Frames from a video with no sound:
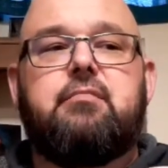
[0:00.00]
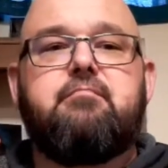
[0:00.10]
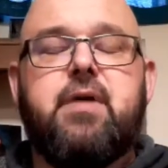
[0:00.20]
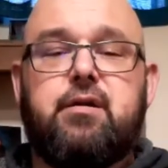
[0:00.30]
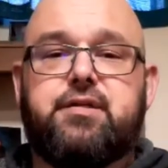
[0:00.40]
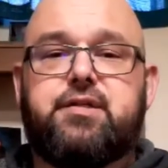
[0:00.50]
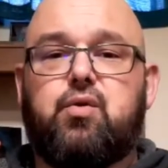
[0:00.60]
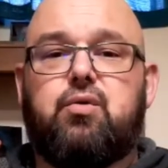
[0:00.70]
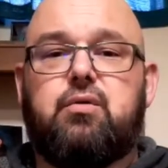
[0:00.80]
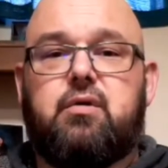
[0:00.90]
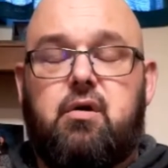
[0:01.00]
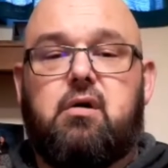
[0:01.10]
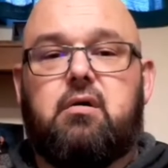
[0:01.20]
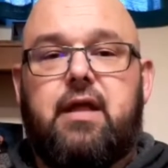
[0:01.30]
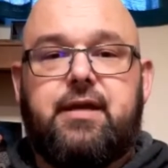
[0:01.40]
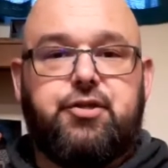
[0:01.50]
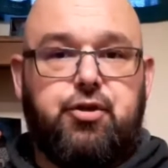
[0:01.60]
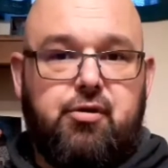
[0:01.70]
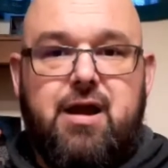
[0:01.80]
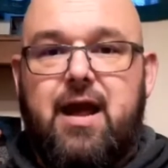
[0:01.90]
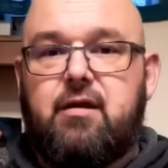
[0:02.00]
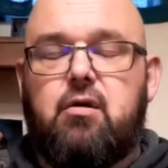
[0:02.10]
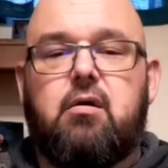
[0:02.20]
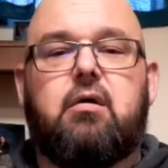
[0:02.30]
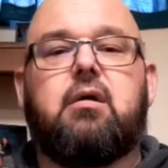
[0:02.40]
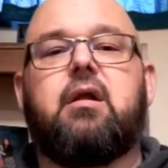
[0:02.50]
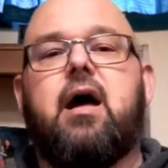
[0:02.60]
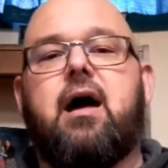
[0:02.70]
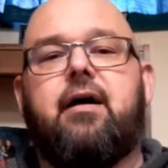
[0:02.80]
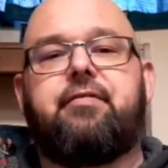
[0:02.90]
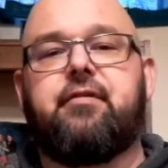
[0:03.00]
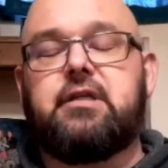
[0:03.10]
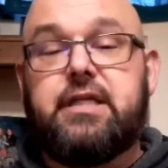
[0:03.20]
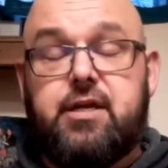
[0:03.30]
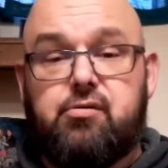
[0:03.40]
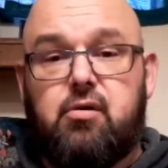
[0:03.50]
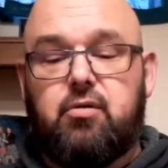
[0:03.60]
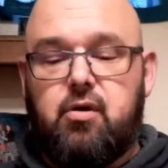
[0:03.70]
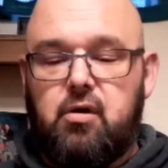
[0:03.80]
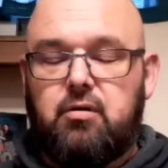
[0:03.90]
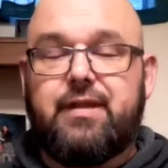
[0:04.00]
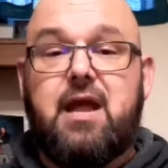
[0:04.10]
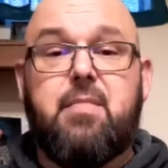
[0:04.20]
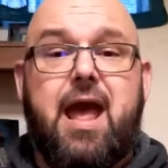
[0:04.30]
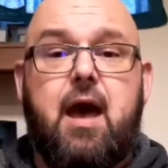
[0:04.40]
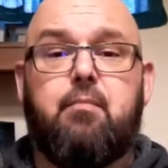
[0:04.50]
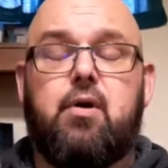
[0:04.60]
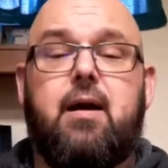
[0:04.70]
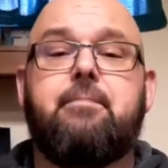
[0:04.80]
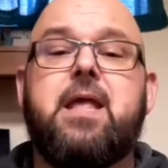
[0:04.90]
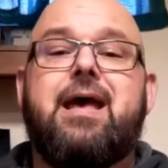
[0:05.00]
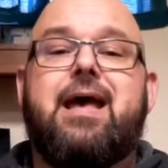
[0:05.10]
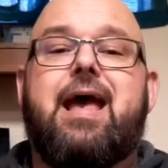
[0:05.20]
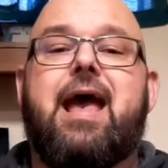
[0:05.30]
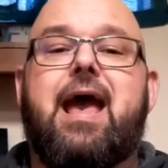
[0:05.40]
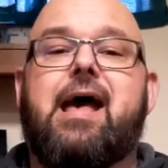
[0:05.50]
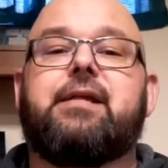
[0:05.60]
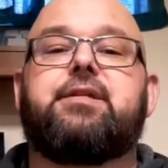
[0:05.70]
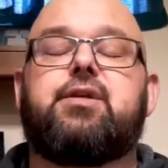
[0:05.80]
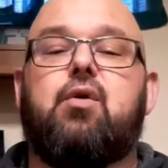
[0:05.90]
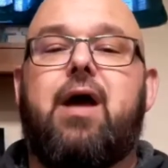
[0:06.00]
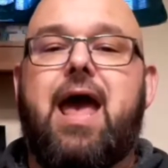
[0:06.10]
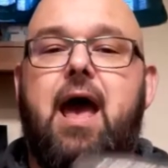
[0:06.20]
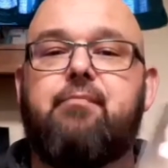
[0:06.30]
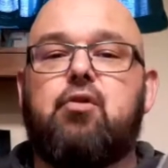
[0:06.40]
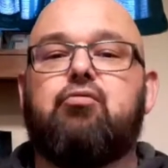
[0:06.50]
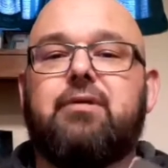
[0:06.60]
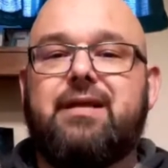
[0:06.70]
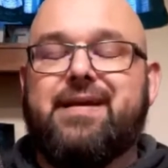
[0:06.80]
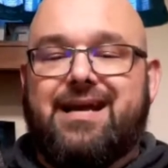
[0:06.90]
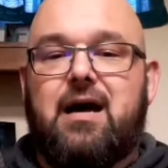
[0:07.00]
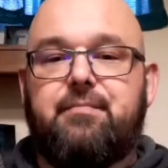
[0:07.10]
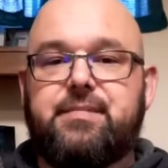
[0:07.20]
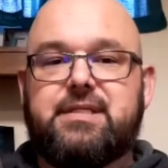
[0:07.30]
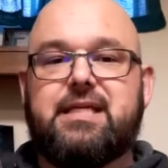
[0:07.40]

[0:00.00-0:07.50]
middle school girl, a junior high girl, 13-year-old girl named Abra. And so Abra really becomes